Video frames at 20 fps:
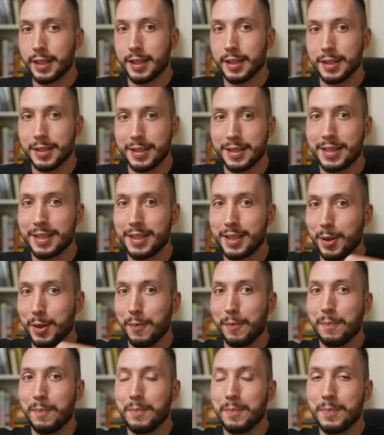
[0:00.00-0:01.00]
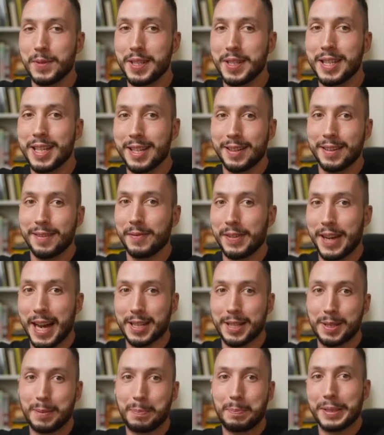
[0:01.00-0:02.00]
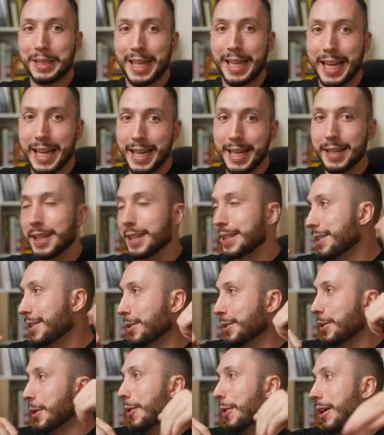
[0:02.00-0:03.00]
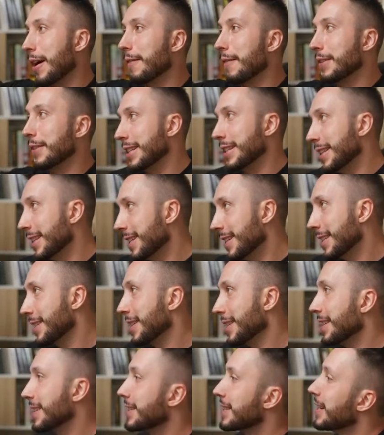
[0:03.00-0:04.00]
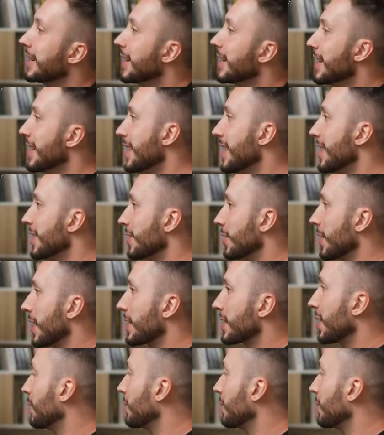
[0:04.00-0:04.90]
this, you know, vast plain that's going off into the distance. So that's how